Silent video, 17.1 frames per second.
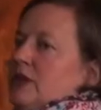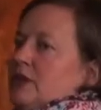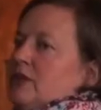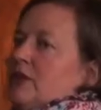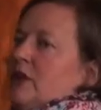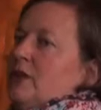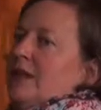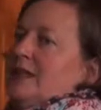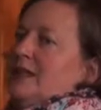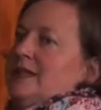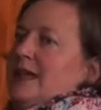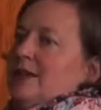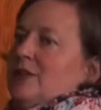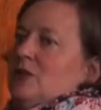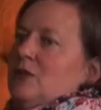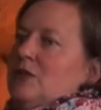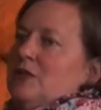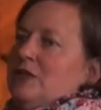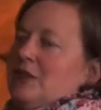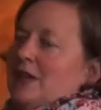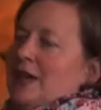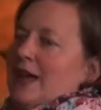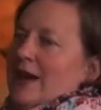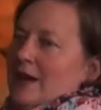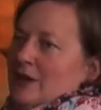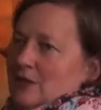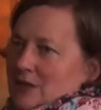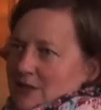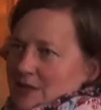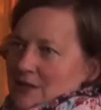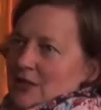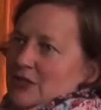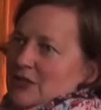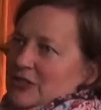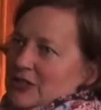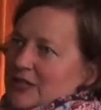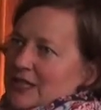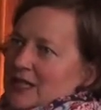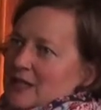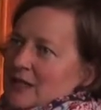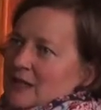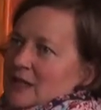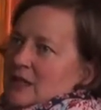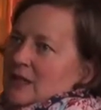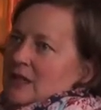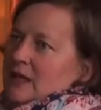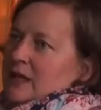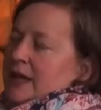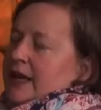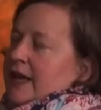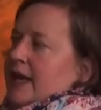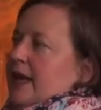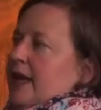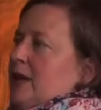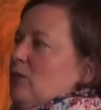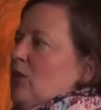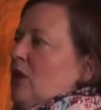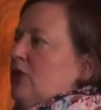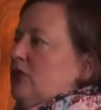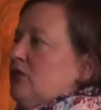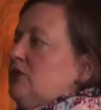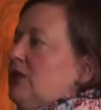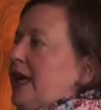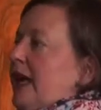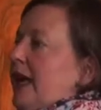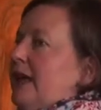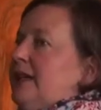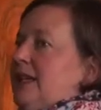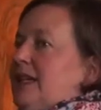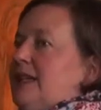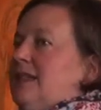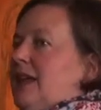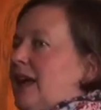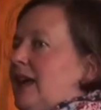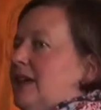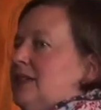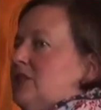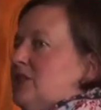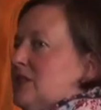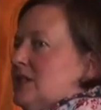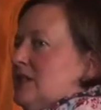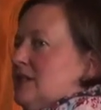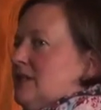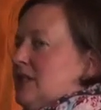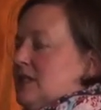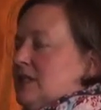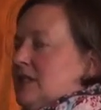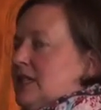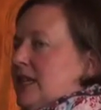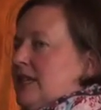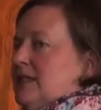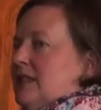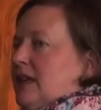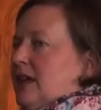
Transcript: are growing dent corn for cows largely. And while you can eat that, it just doesn't taste